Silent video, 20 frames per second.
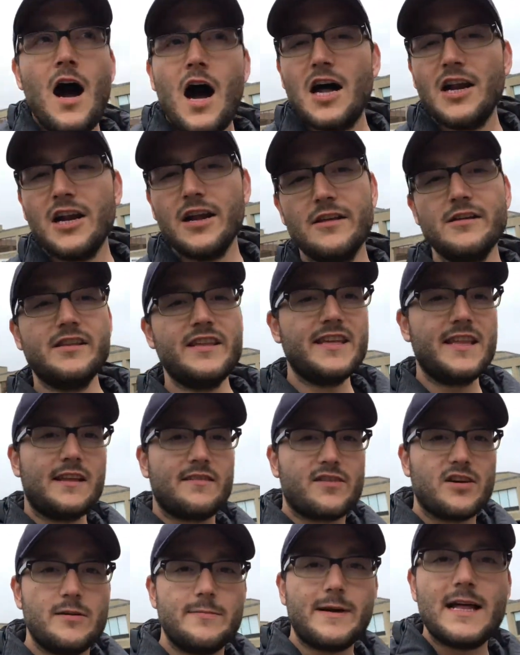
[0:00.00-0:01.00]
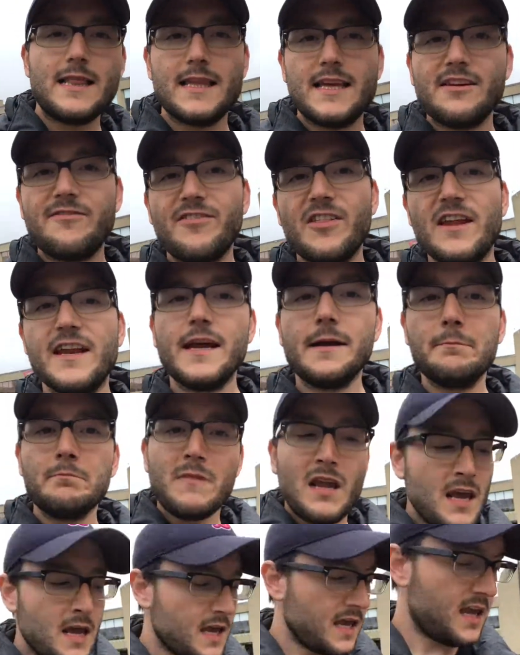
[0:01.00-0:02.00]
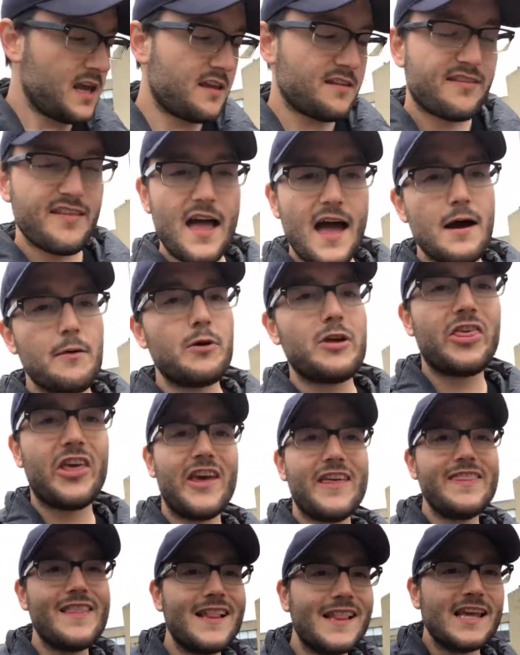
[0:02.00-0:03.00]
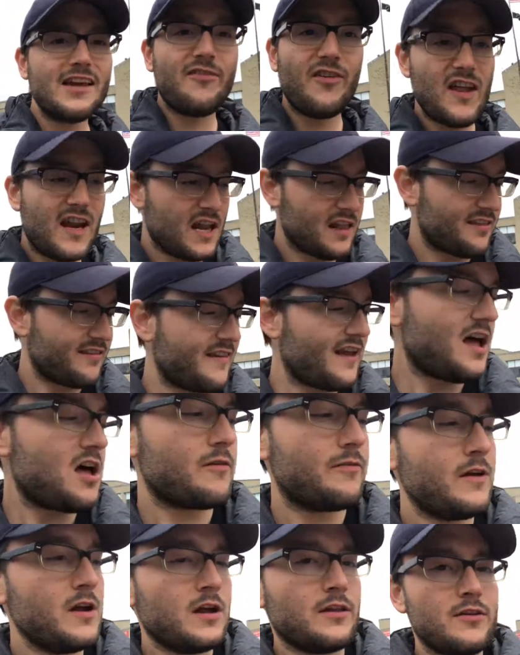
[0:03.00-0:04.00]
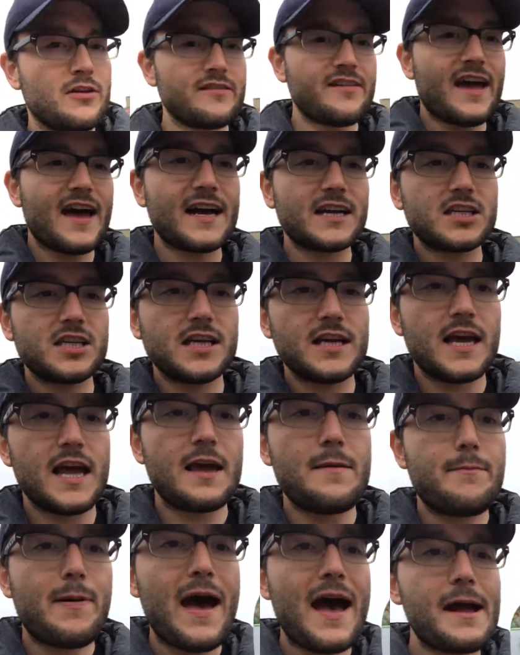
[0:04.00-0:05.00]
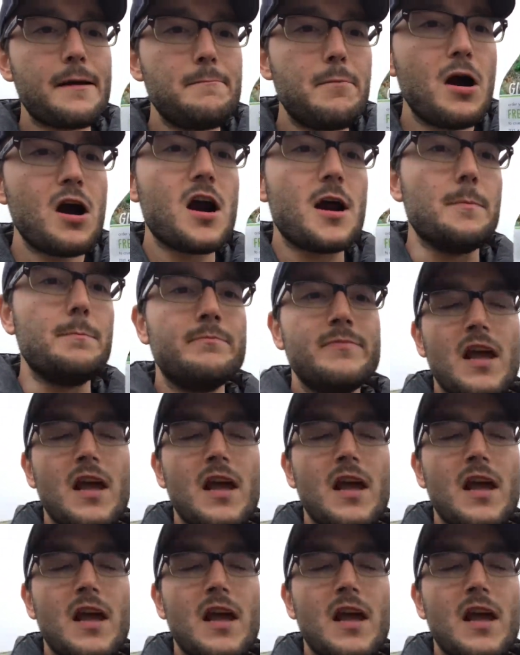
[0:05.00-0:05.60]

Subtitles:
Another thing that's good about leafleting is that within the leaflet itself, there's actually a back part